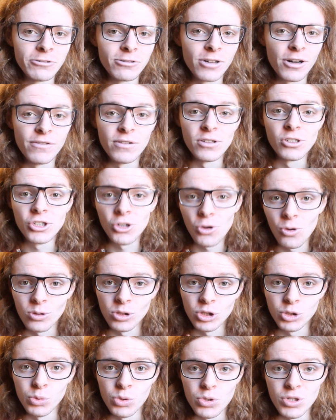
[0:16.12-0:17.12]
era for
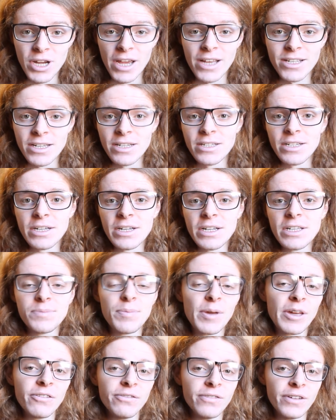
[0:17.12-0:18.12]
Torchwood, as in today's
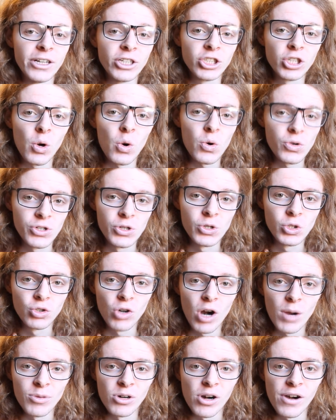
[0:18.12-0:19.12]
Big Finish audio
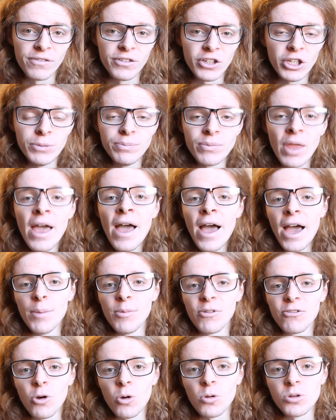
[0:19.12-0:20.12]
drama review,
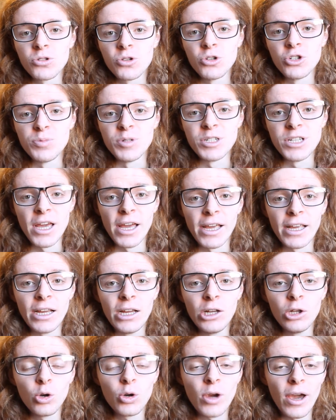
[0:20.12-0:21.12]
I'm of course going to be
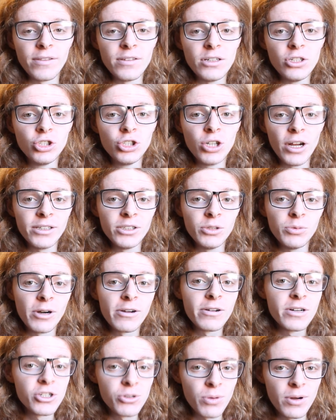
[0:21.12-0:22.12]
taking a look at the
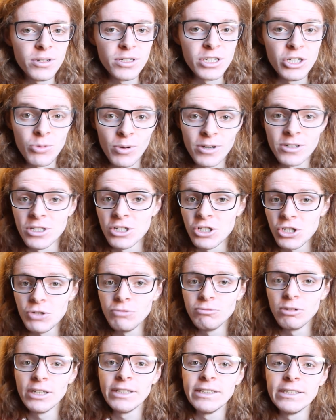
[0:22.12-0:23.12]
January
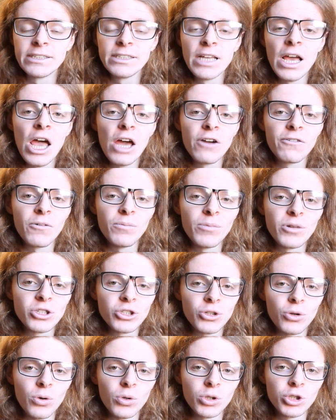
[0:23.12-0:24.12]
2022 release from the
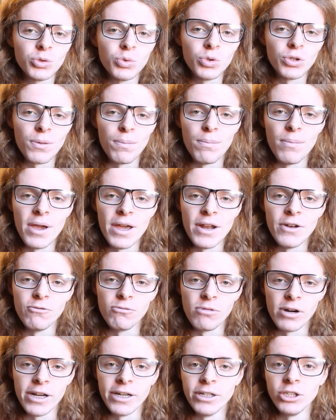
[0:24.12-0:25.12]
Torchwood main
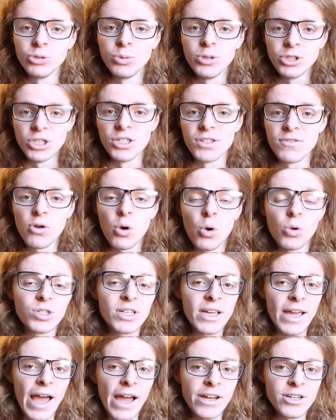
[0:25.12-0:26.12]
range, which is of
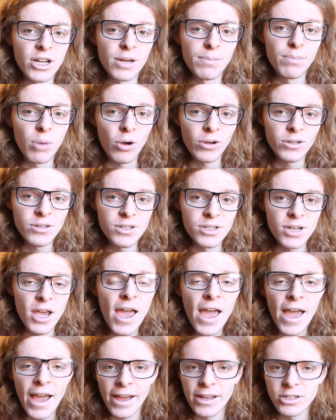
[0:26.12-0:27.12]
course Cadoc Point,
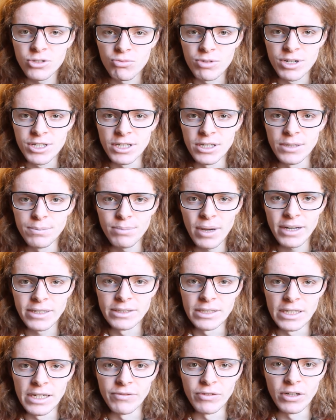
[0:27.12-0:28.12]
as written by
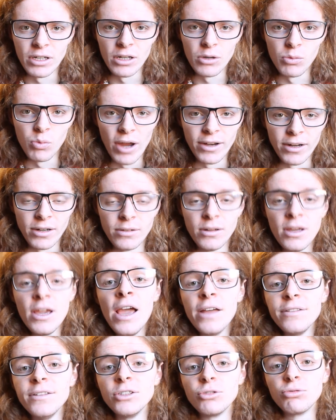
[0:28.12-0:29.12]
David Llewellyn.
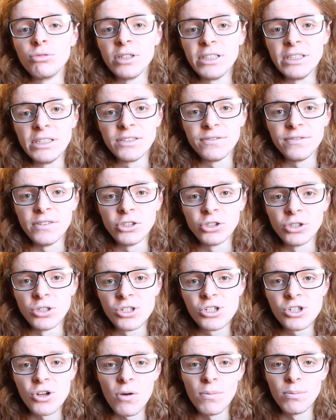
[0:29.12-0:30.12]
This release
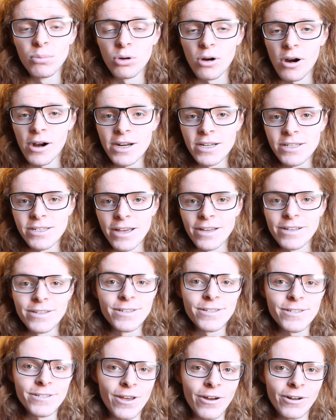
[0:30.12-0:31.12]
features Tom Price as
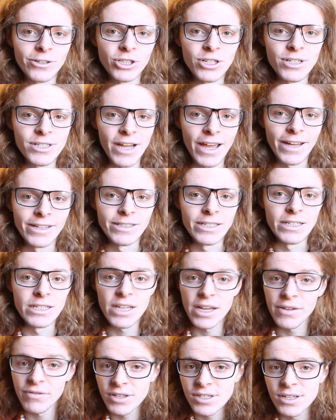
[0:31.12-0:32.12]
Sergeant Andy
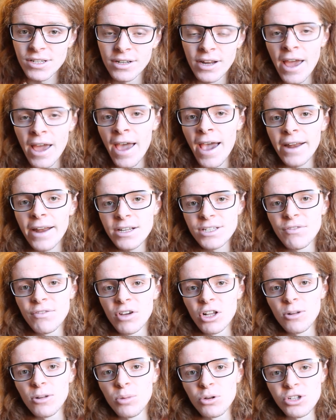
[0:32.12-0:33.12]
Davison, and is
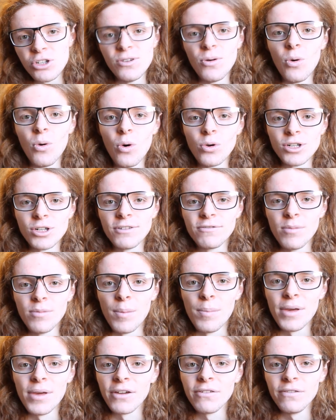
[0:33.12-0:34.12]
available to order
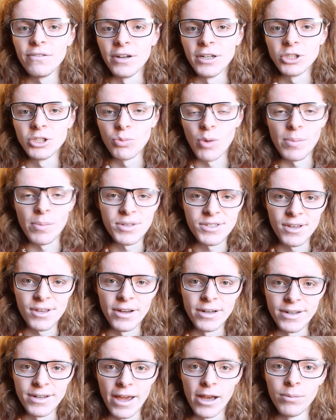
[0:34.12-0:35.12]
from the Big Finish
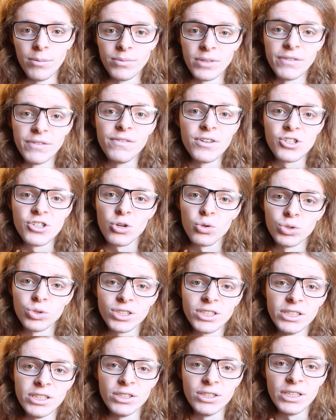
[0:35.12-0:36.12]
website now. The physical
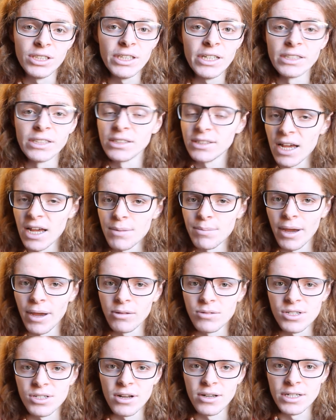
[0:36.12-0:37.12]
CD is
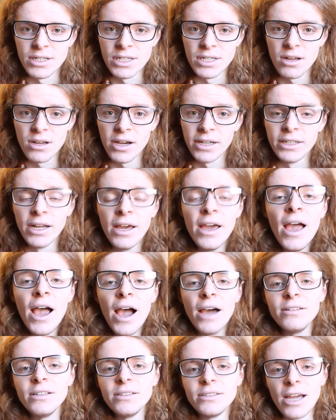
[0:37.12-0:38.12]
£10.99,
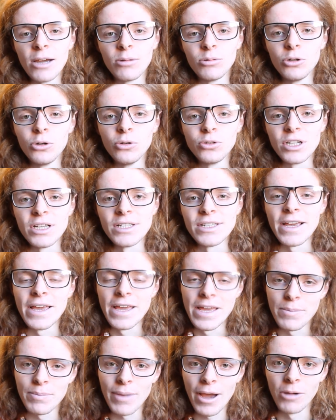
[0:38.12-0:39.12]
and the download is
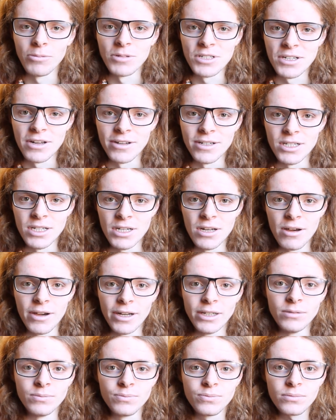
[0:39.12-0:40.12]

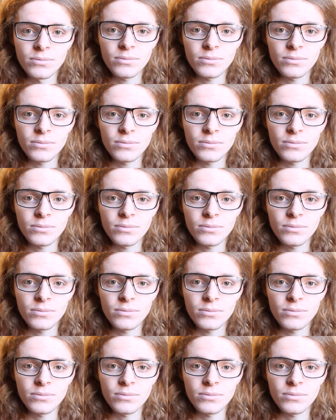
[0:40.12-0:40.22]
£8.99.